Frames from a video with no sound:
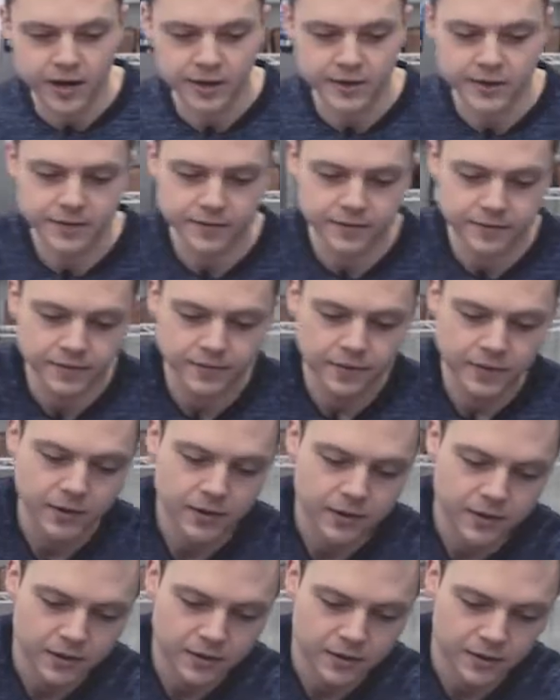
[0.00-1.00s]
active
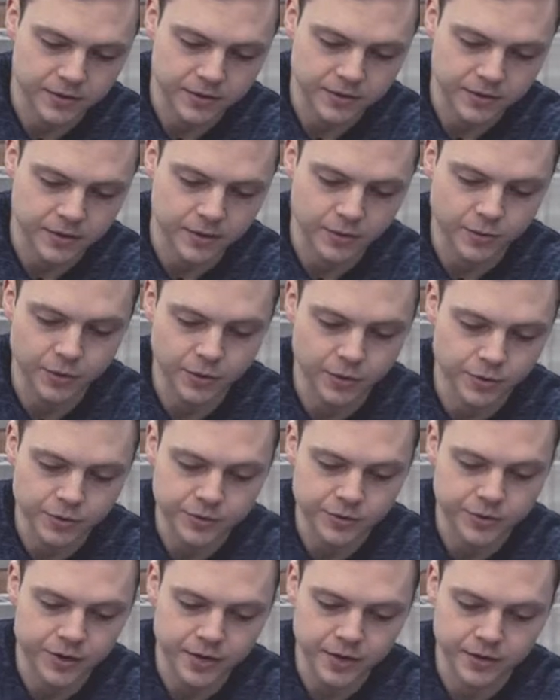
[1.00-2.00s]
because they've got more
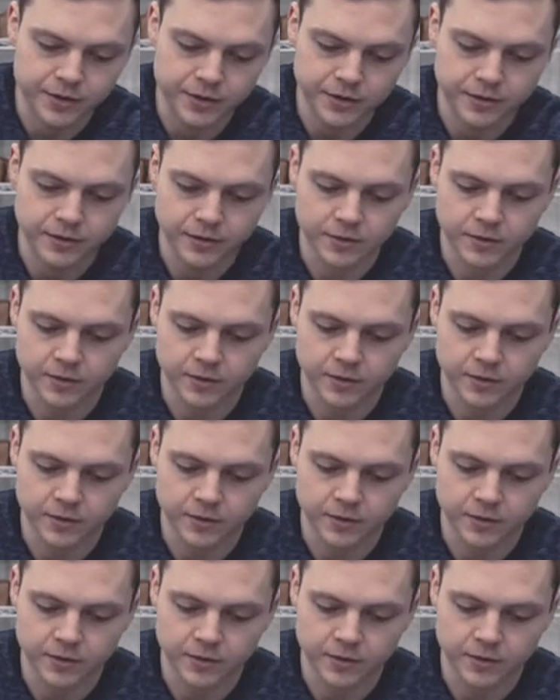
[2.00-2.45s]
nutrients.